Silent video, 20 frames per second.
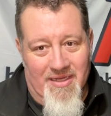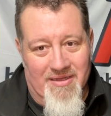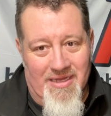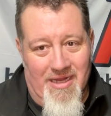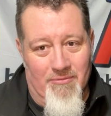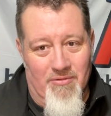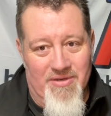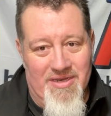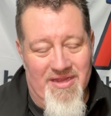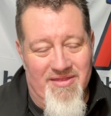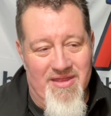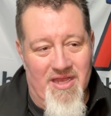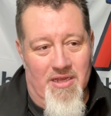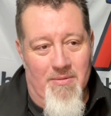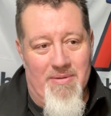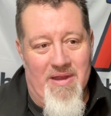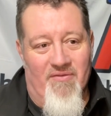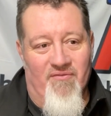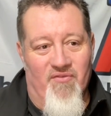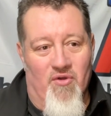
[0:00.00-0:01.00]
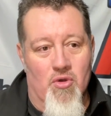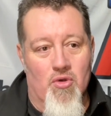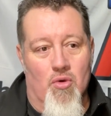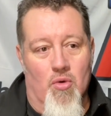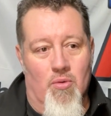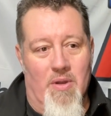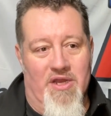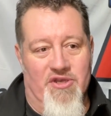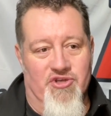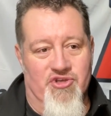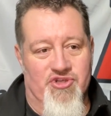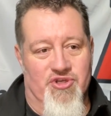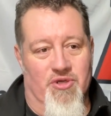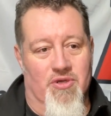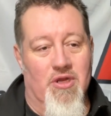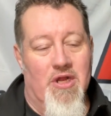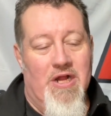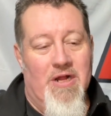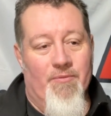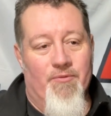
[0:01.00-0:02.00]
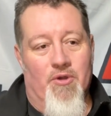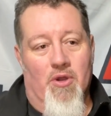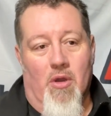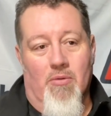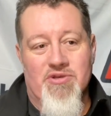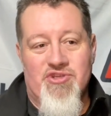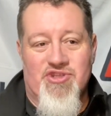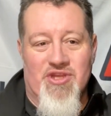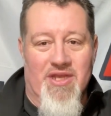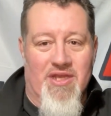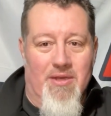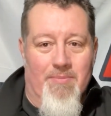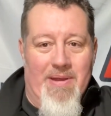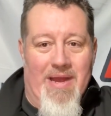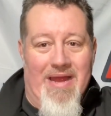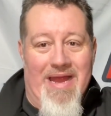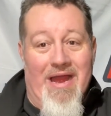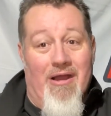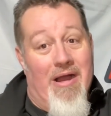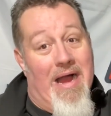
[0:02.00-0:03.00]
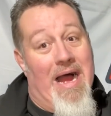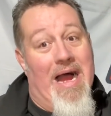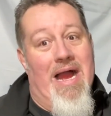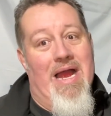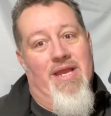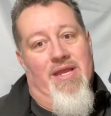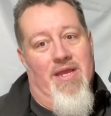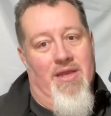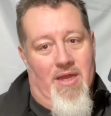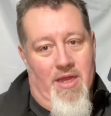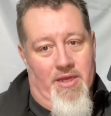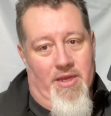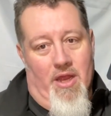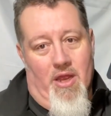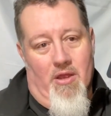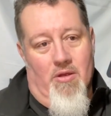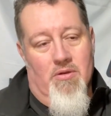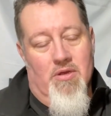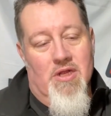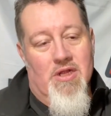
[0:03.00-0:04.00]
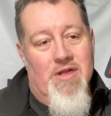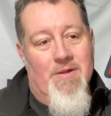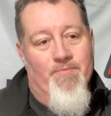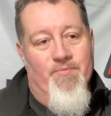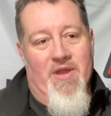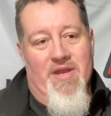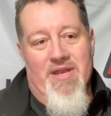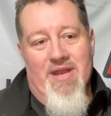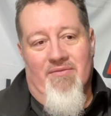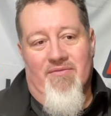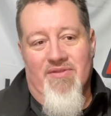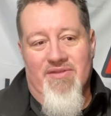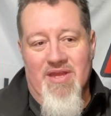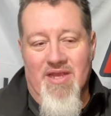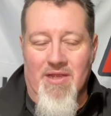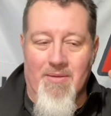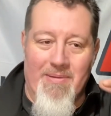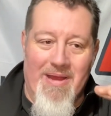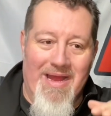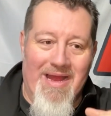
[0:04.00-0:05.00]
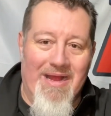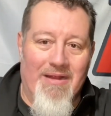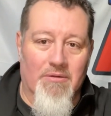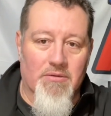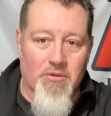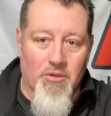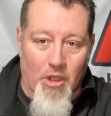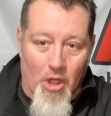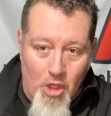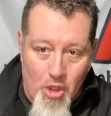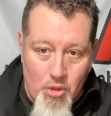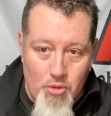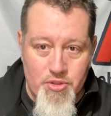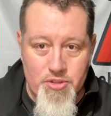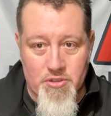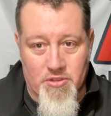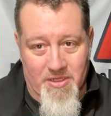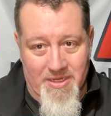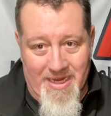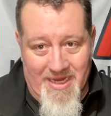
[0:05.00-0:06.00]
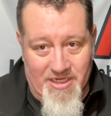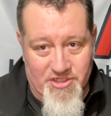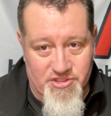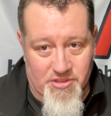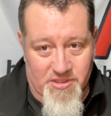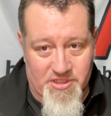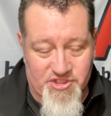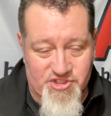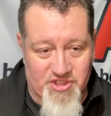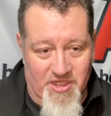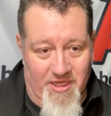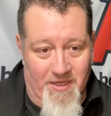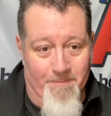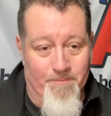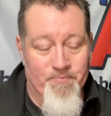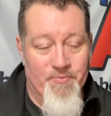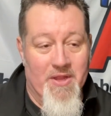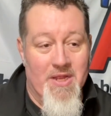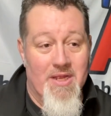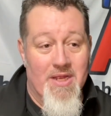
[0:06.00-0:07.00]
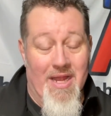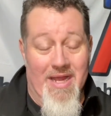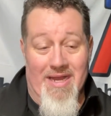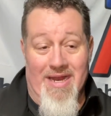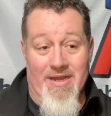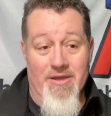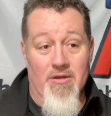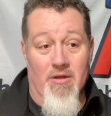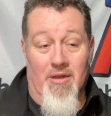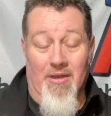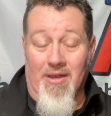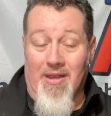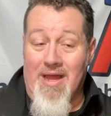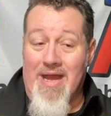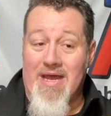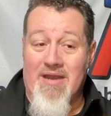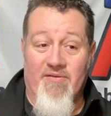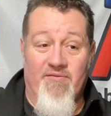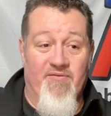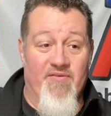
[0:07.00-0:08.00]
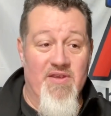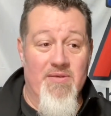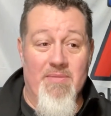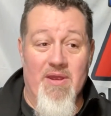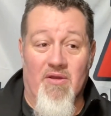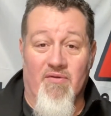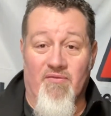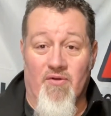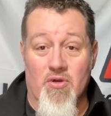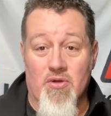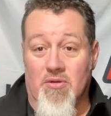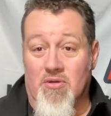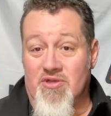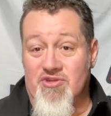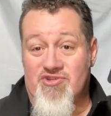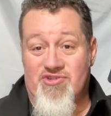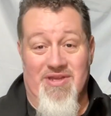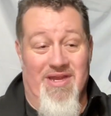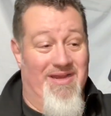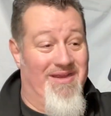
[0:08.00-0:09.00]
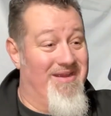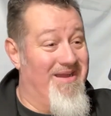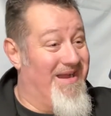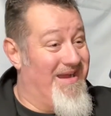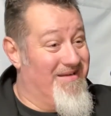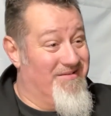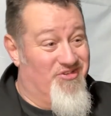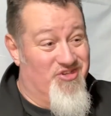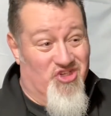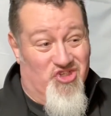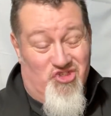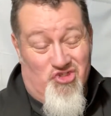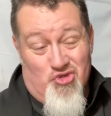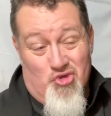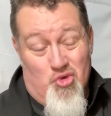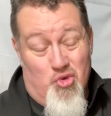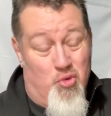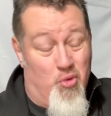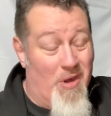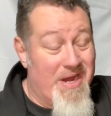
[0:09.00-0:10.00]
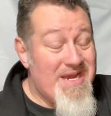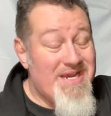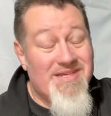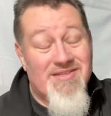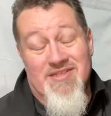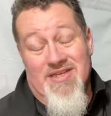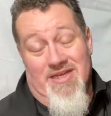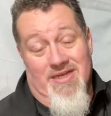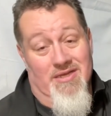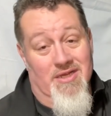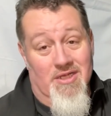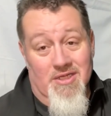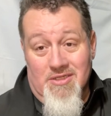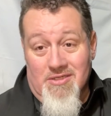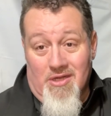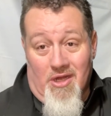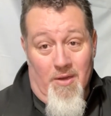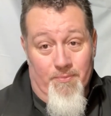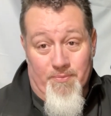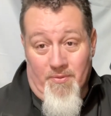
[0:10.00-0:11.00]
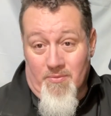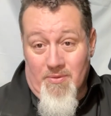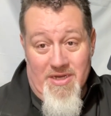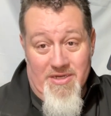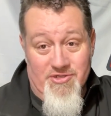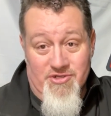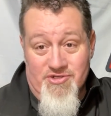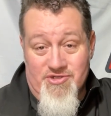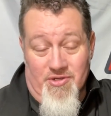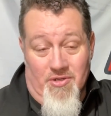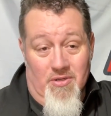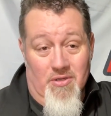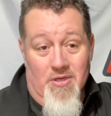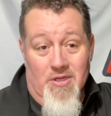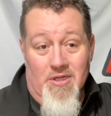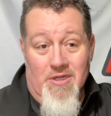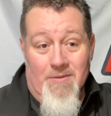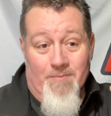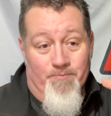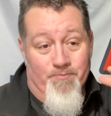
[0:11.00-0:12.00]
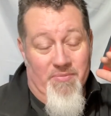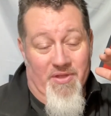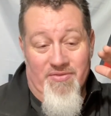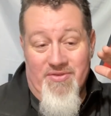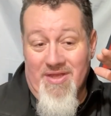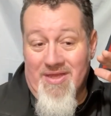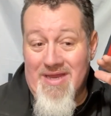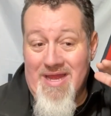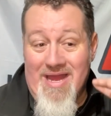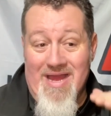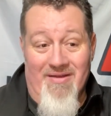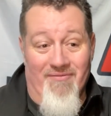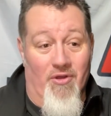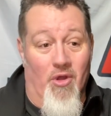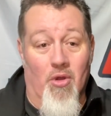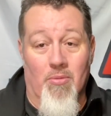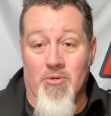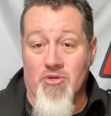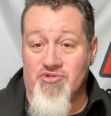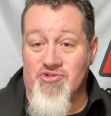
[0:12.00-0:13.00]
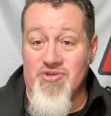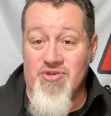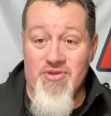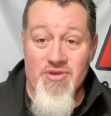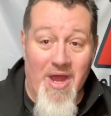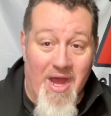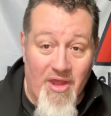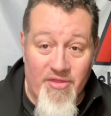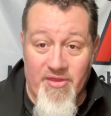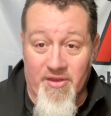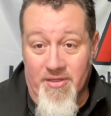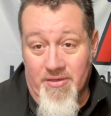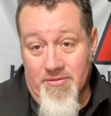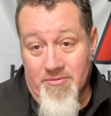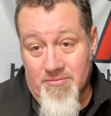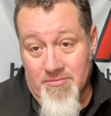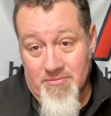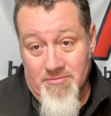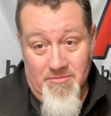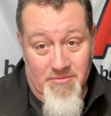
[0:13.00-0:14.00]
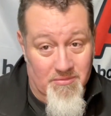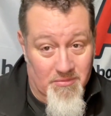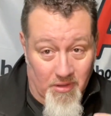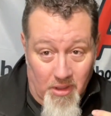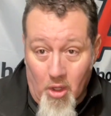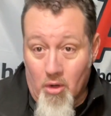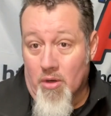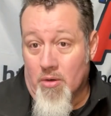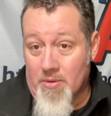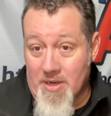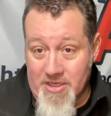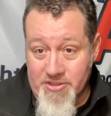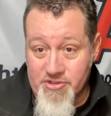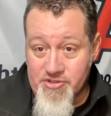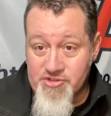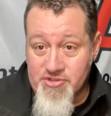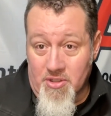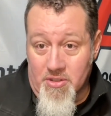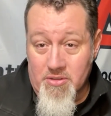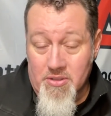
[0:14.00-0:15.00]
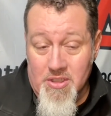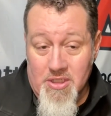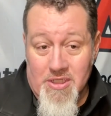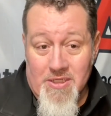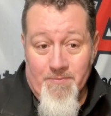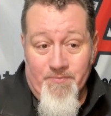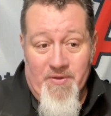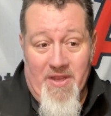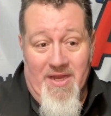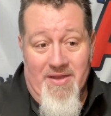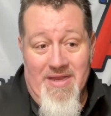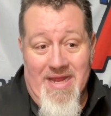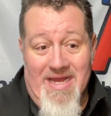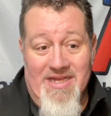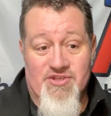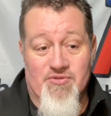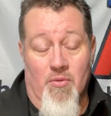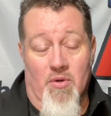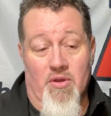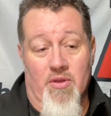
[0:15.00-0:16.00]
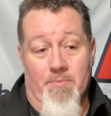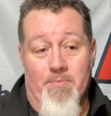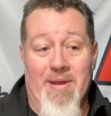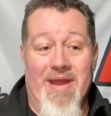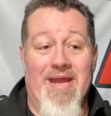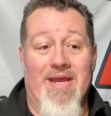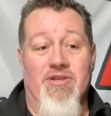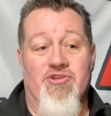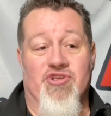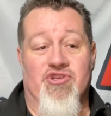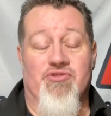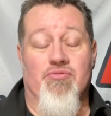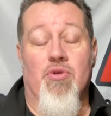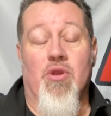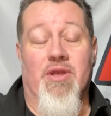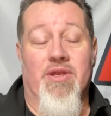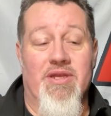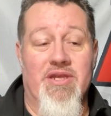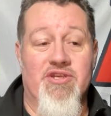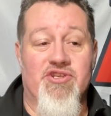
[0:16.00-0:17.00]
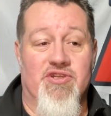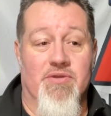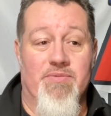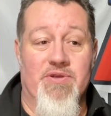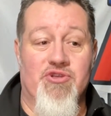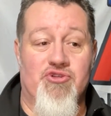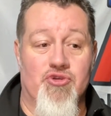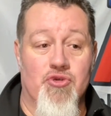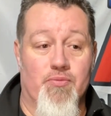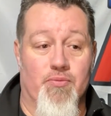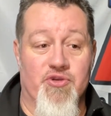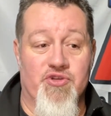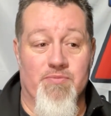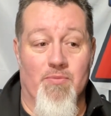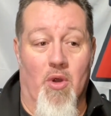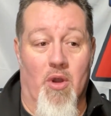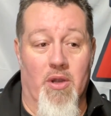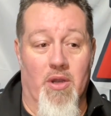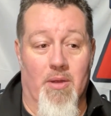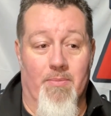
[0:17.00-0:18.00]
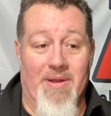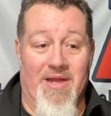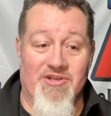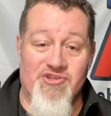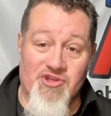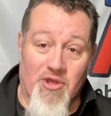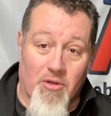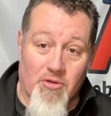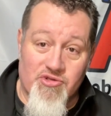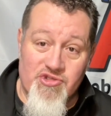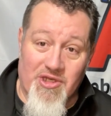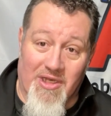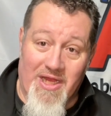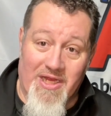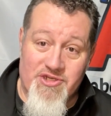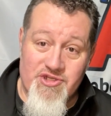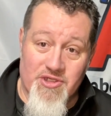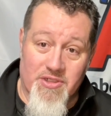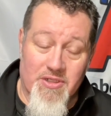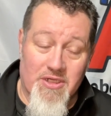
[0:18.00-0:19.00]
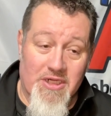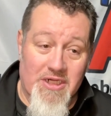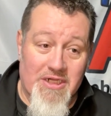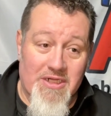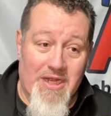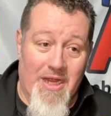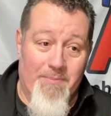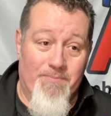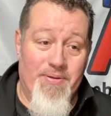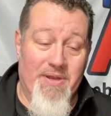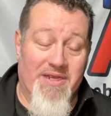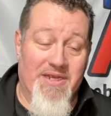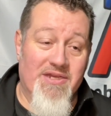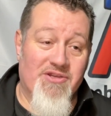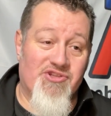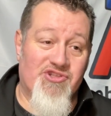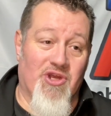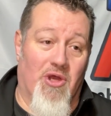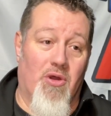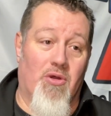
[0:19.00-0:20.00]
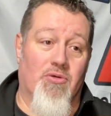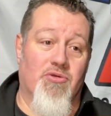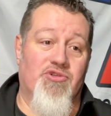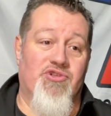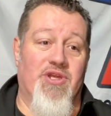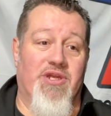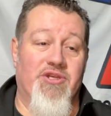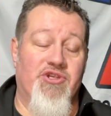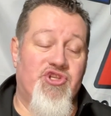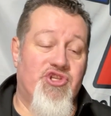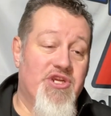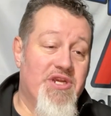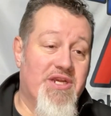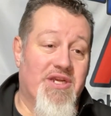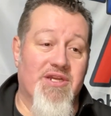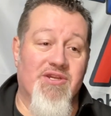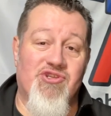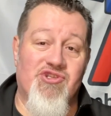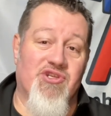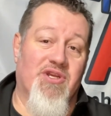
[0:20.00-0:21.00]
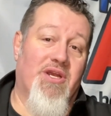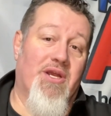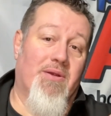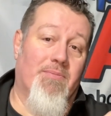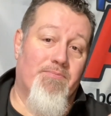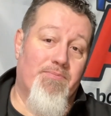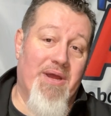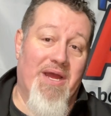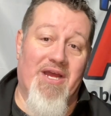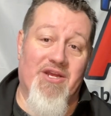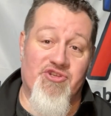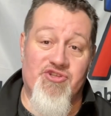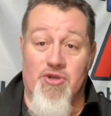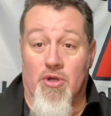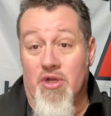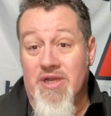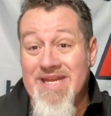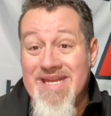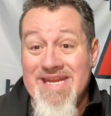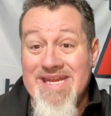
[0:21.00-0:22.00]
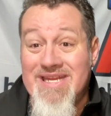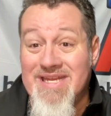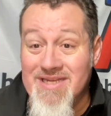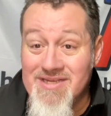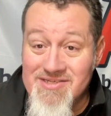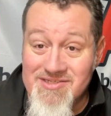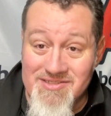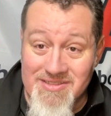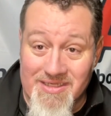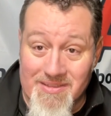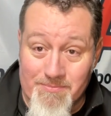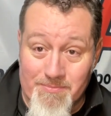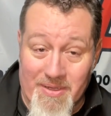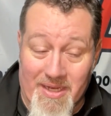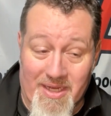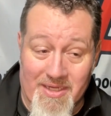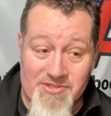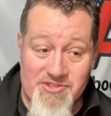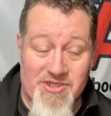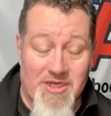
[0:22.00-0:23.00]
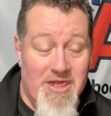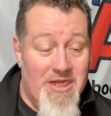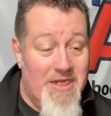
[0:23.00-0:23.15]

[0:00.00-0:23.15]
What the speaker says: that. When they think about vocal register, they're always thinking about how high can I go. They never think about how low you can actually sing. And I know a lot of female vocalists that got just crazy upper register, but then have almost nothing lower register. And that's where the band just really needs to be super smart about song selection and picking songs that she can sing best or he can sing best.